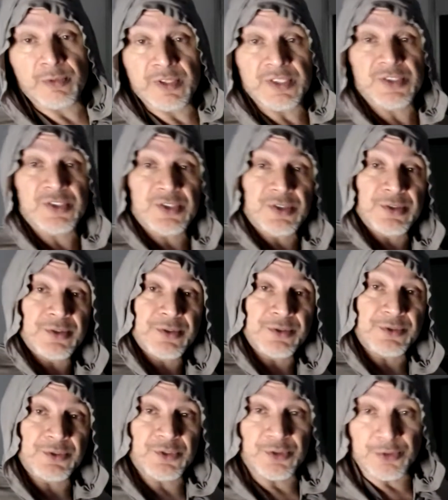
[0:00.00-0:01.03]
was to
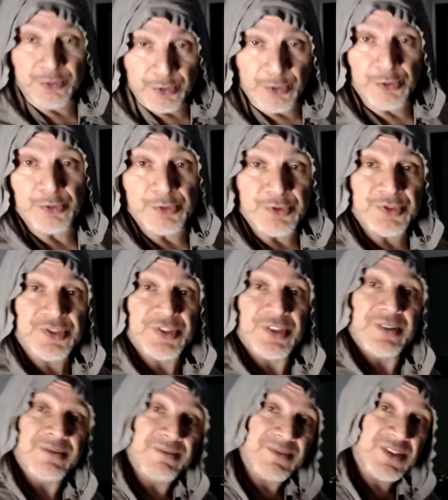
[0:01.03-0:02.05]
lose
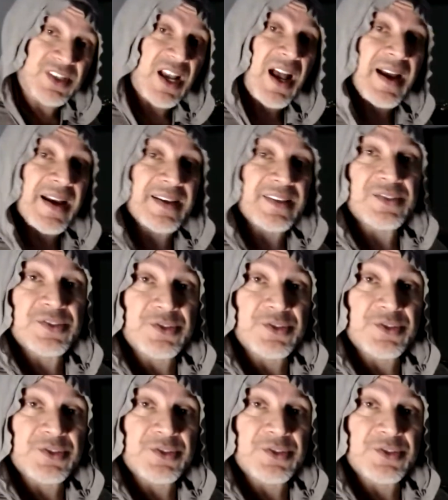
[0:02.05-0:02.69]
size,